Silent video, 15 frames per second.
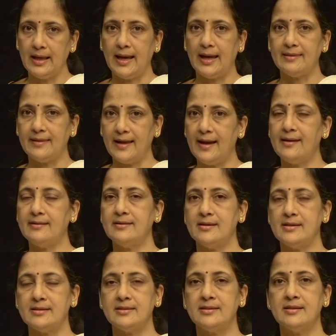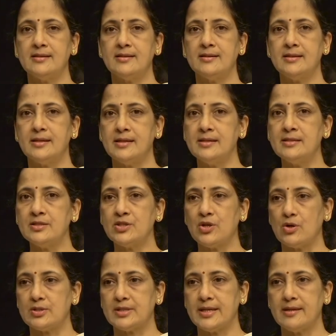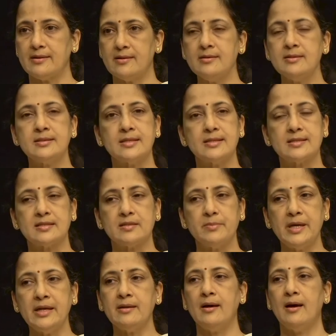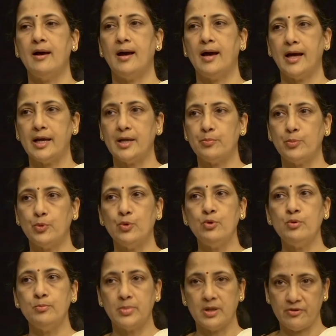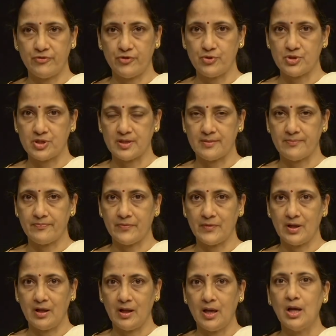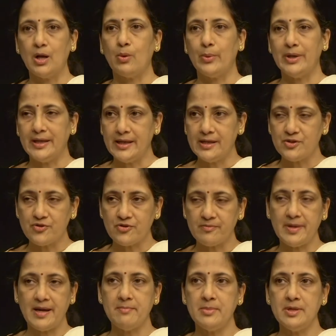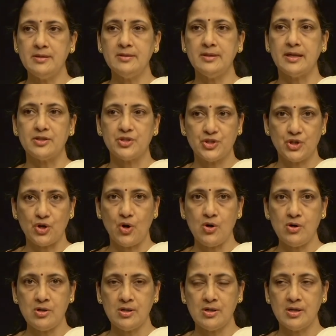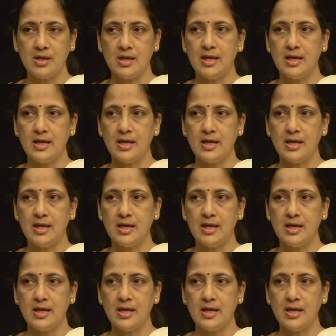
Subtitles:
and that in turn is causing the systemic hypoperfusion. We need to remember that shock